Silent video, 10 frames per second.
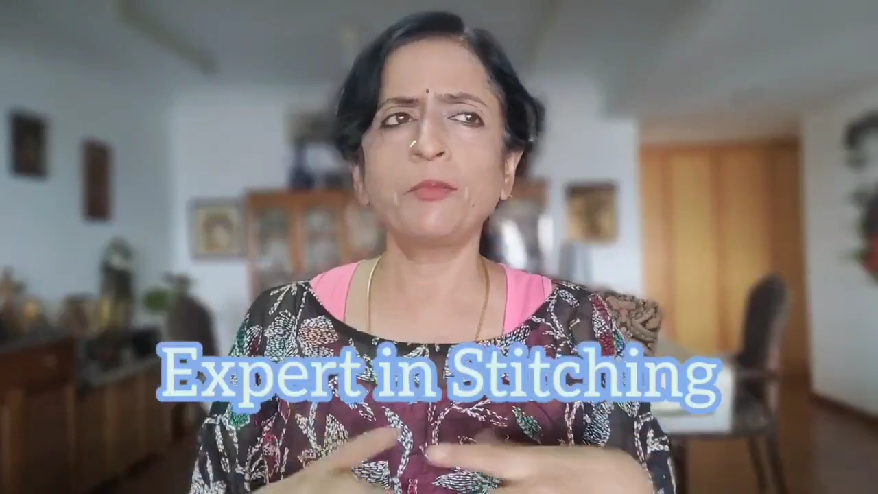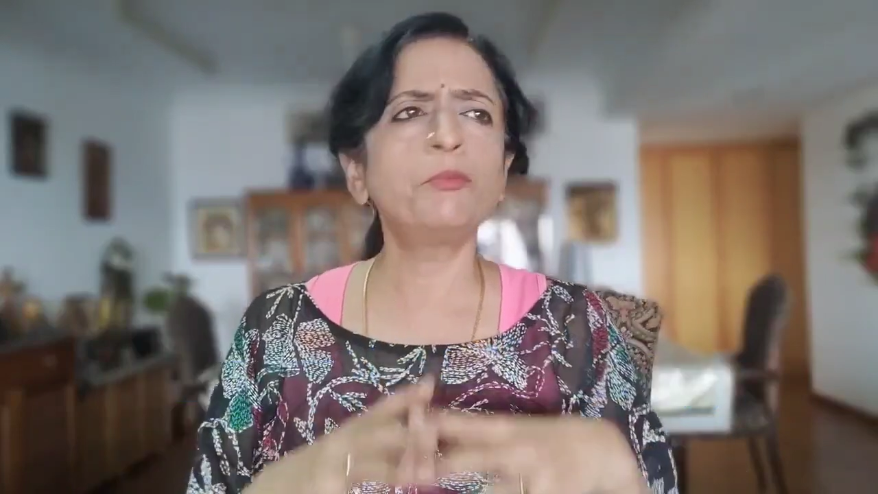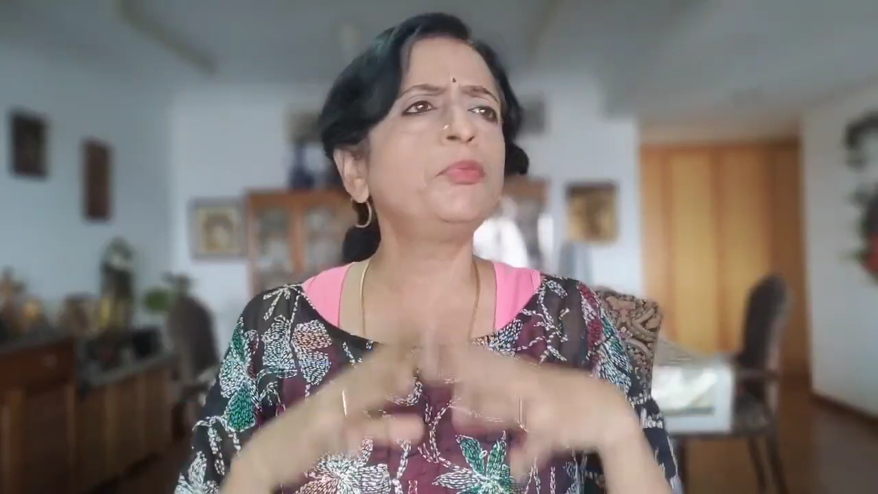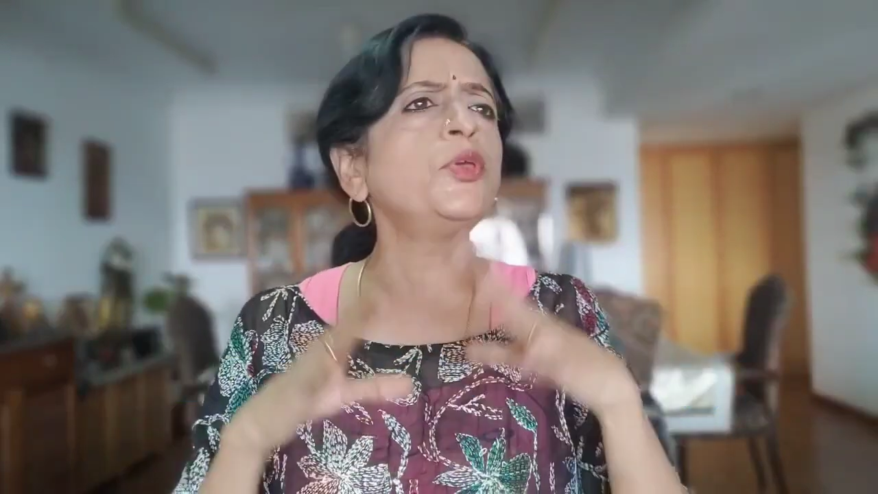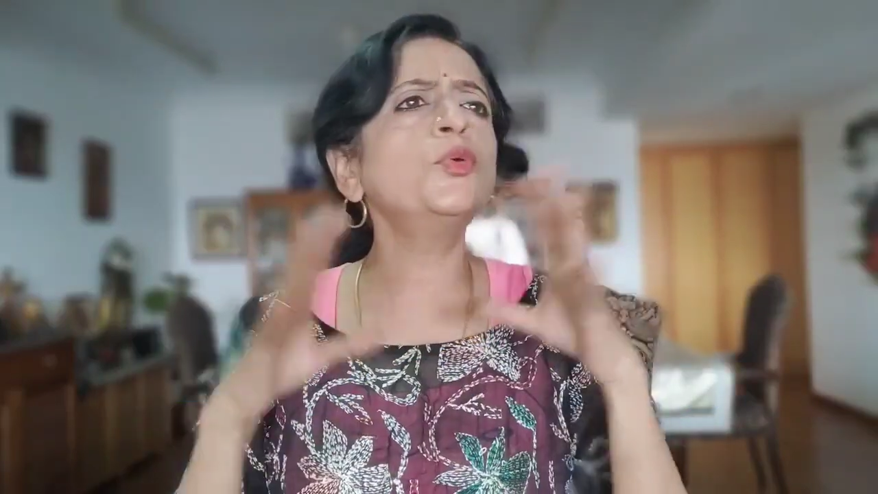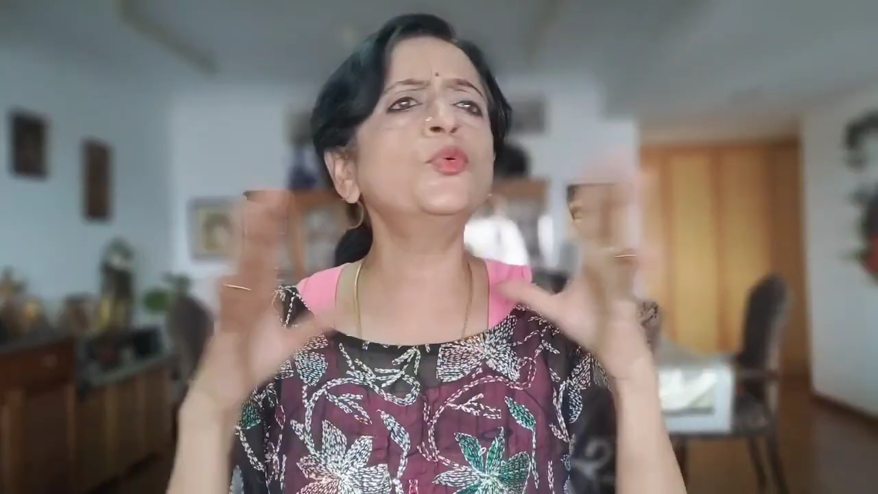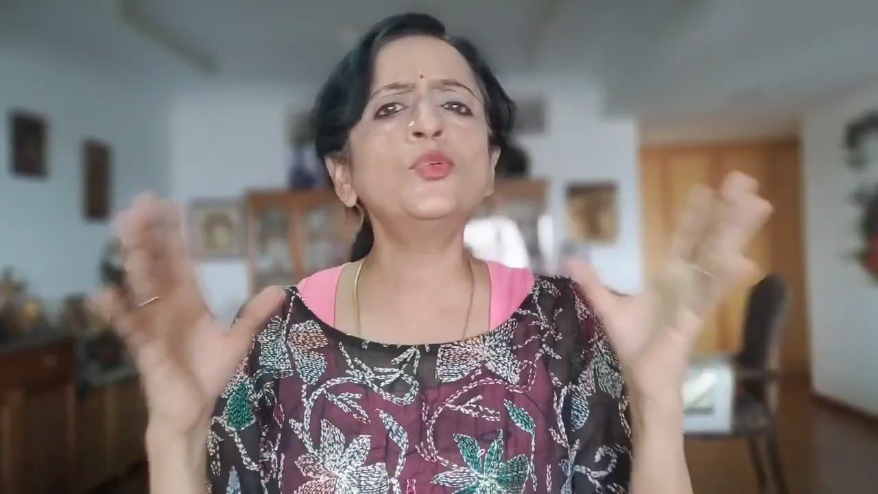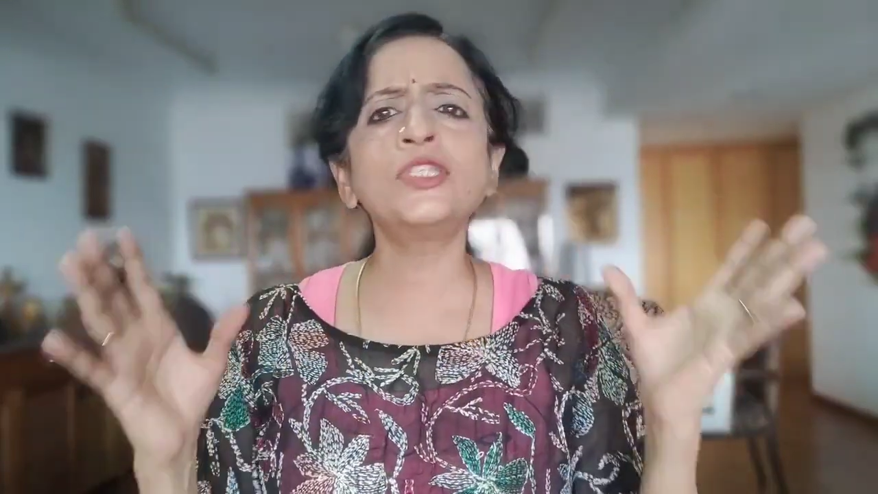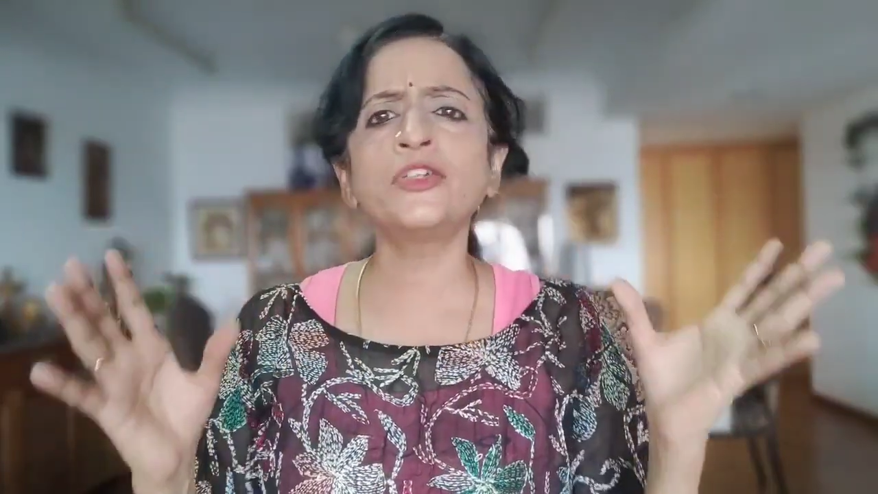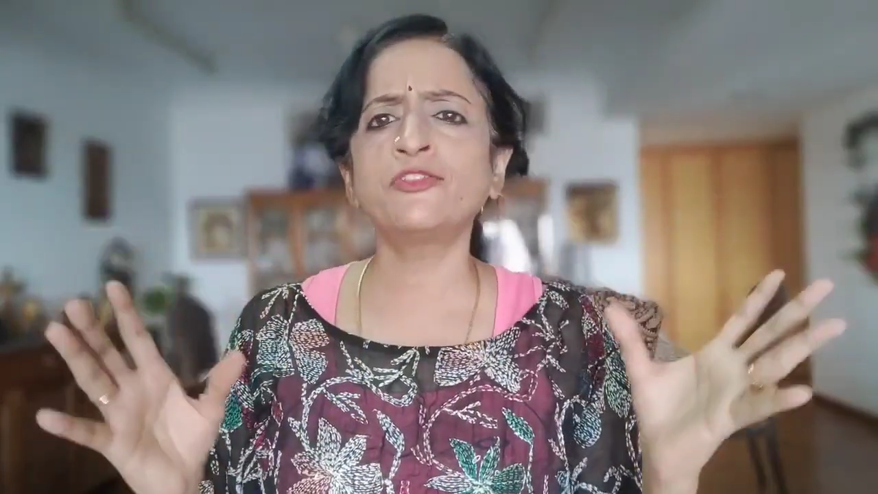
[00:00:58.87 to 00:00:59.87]

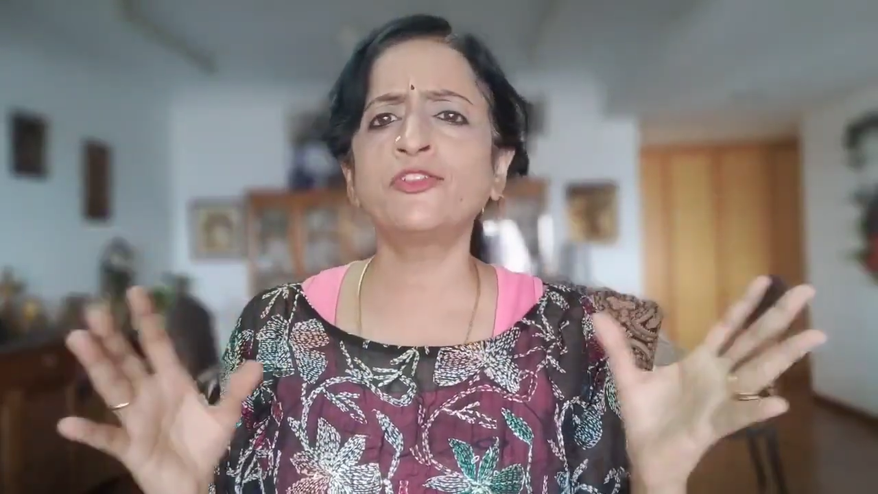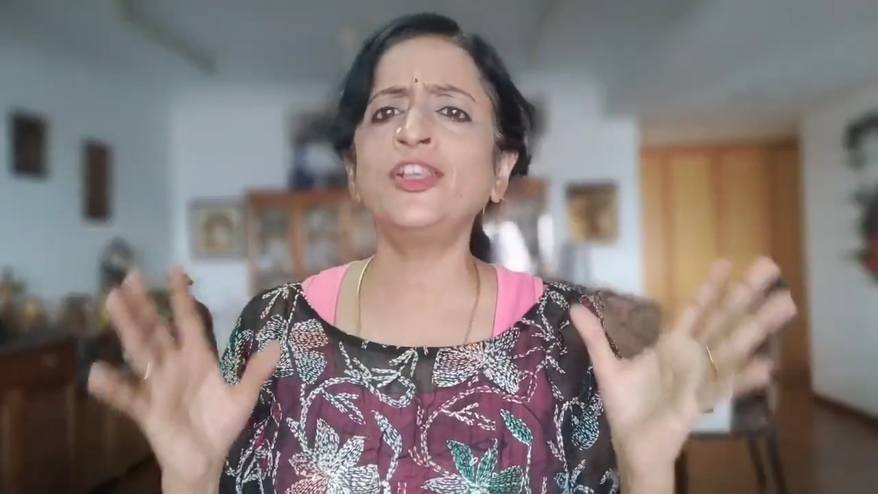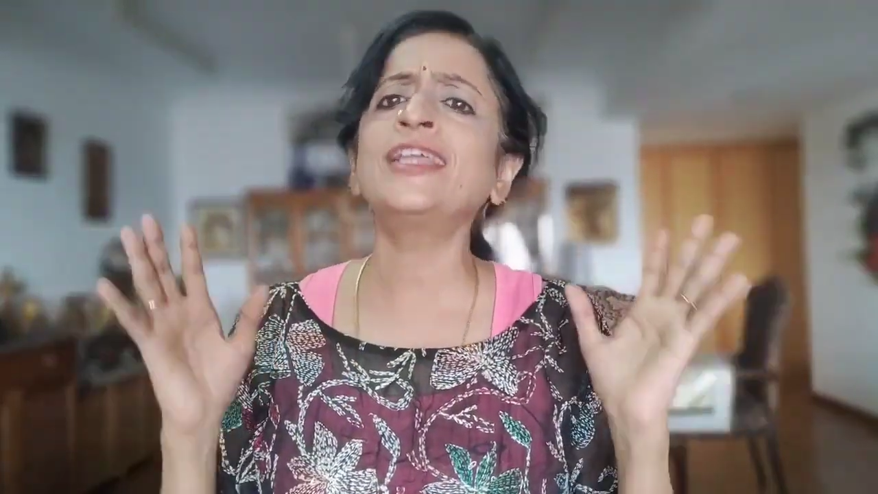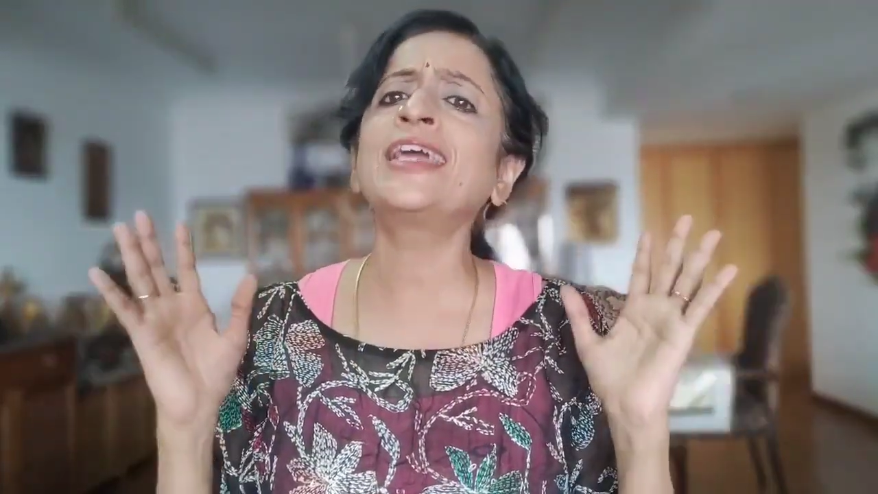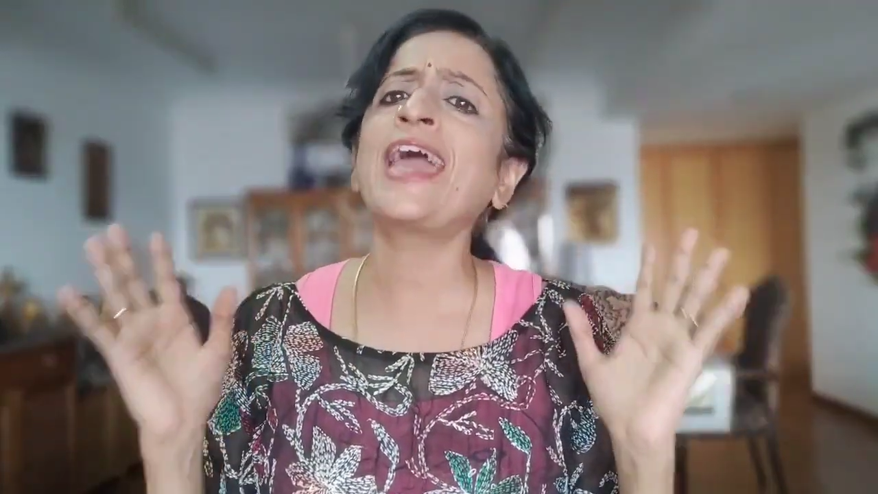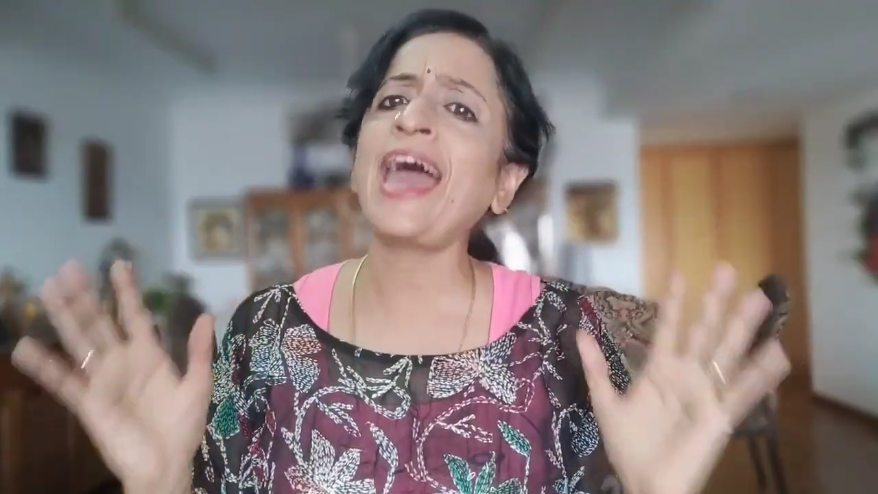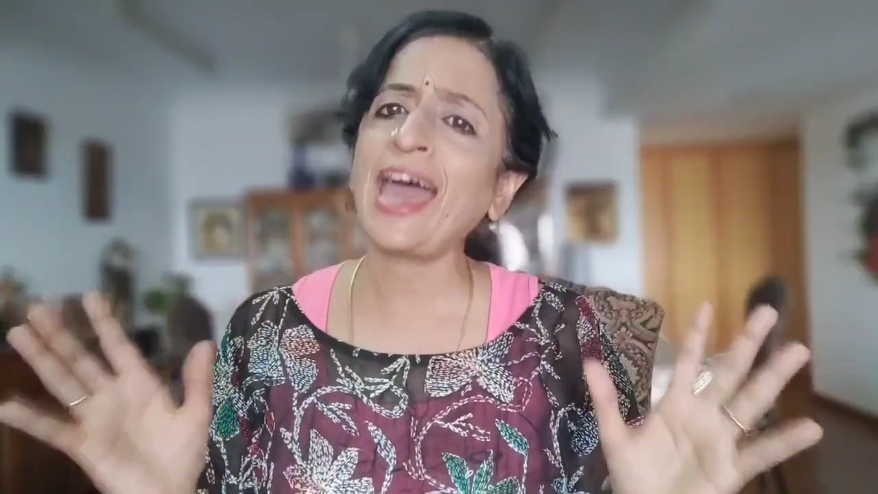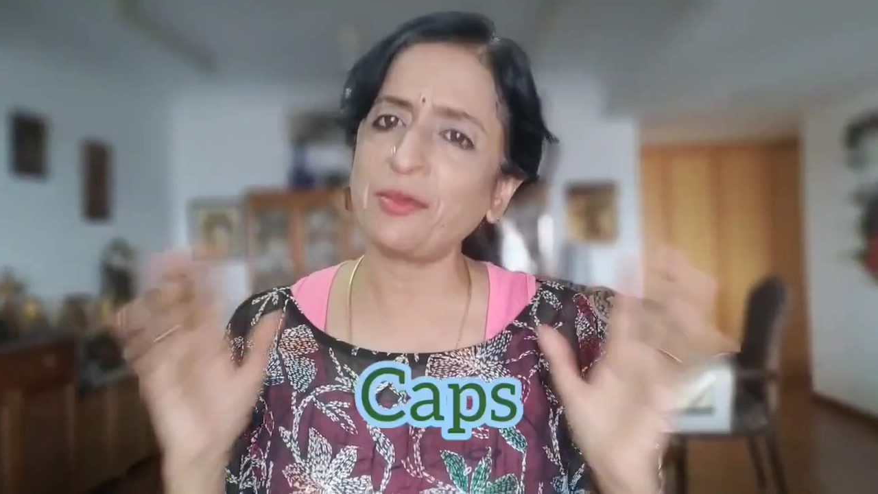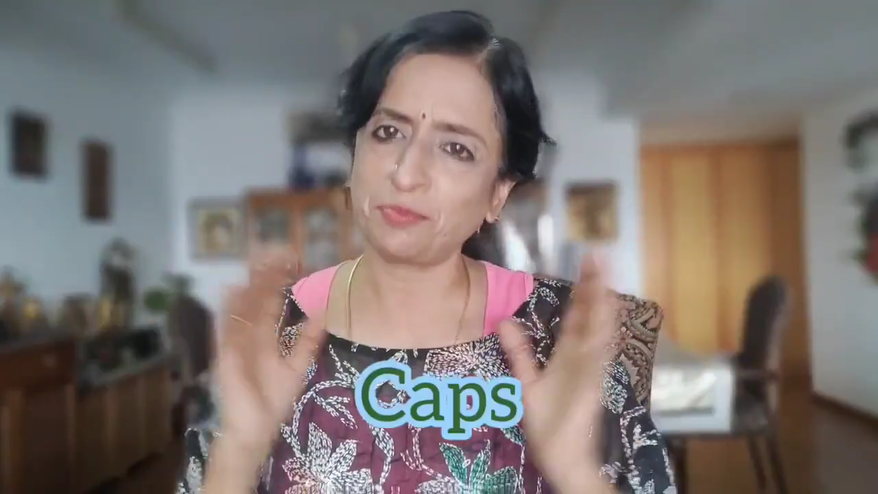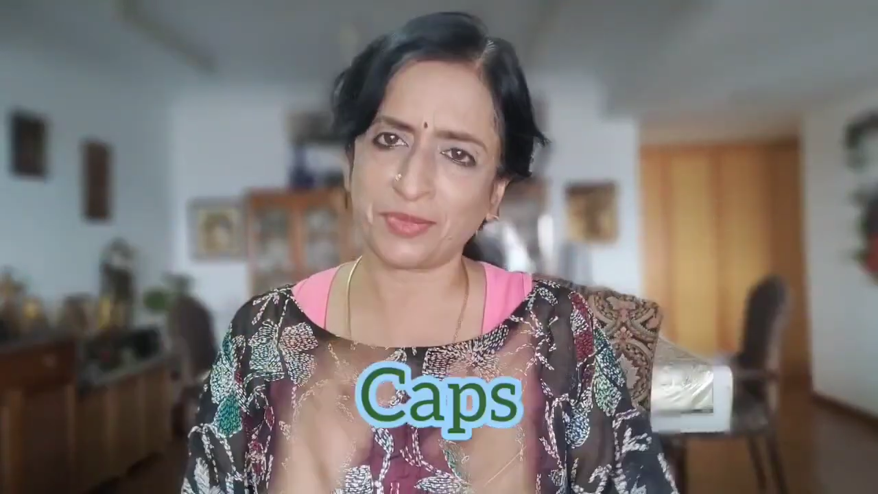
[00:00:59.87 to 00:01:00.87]
beautiful
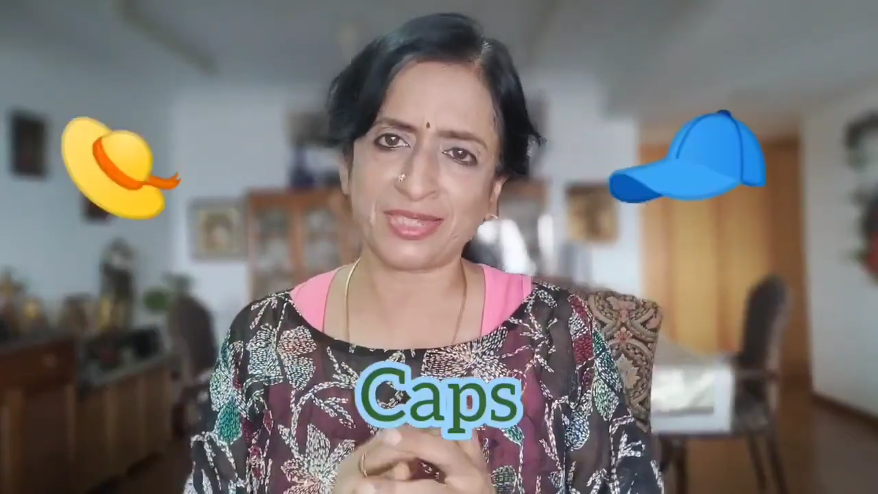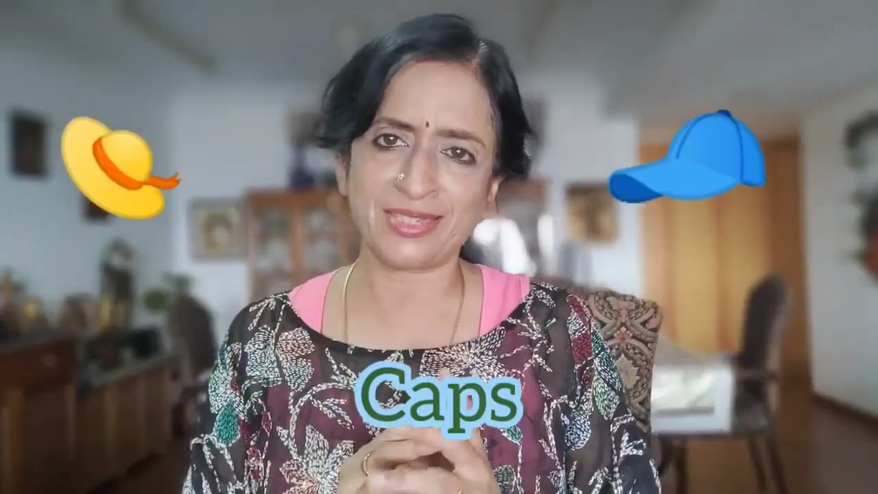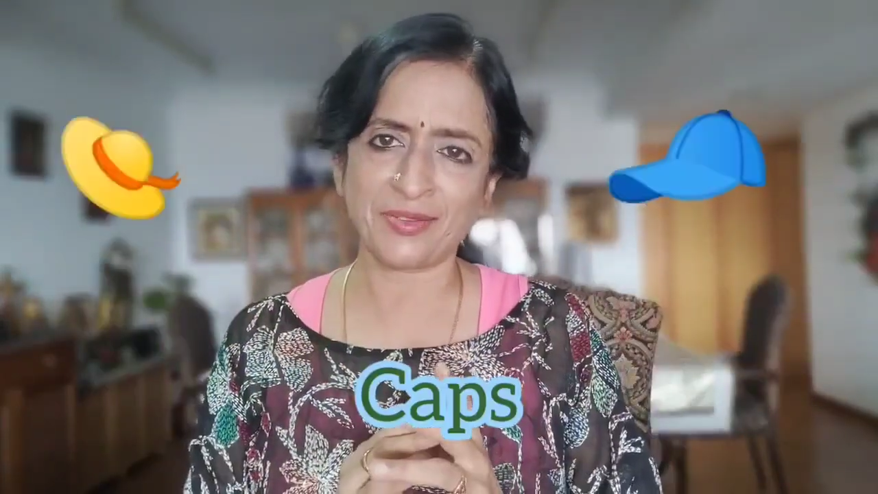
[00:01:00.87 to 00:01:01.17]
caps.